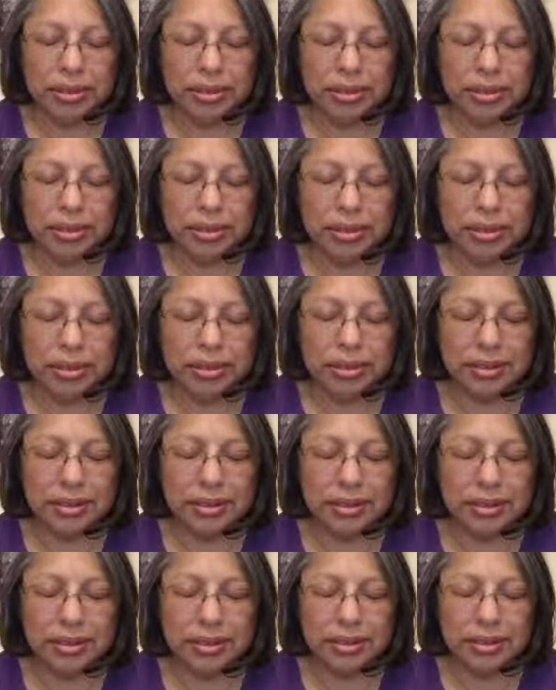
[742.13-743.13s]

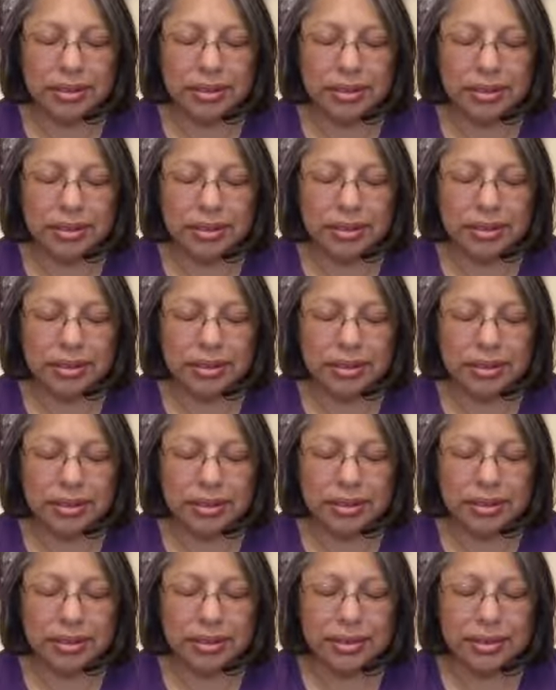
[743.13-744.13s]

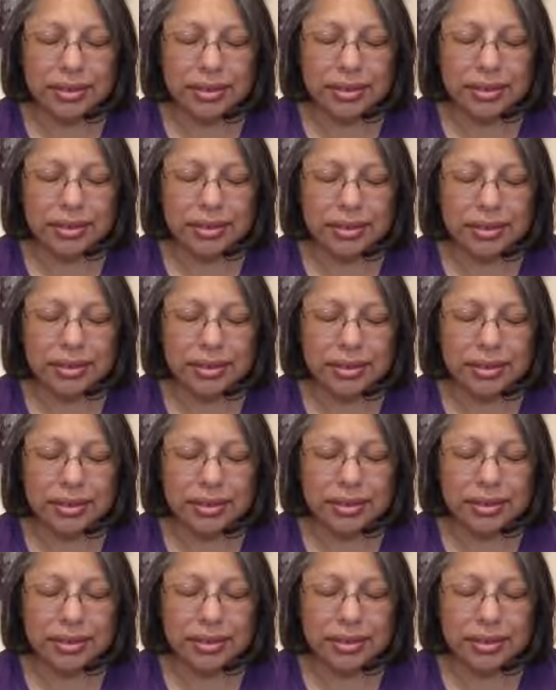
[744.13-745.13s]

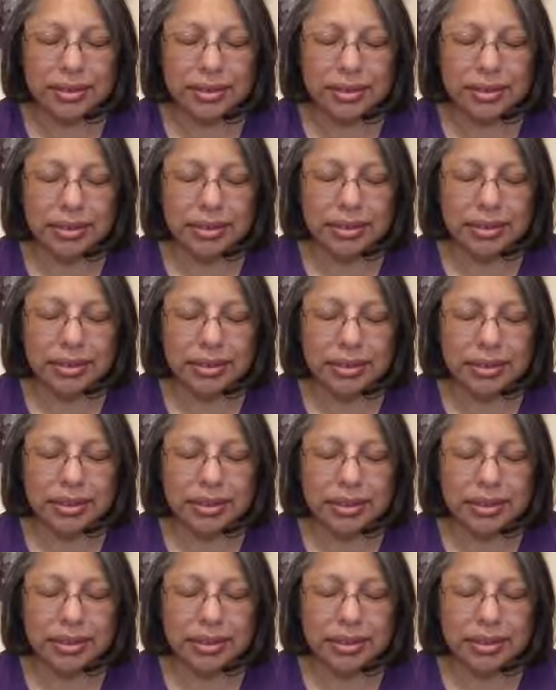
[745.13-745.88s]
(silence)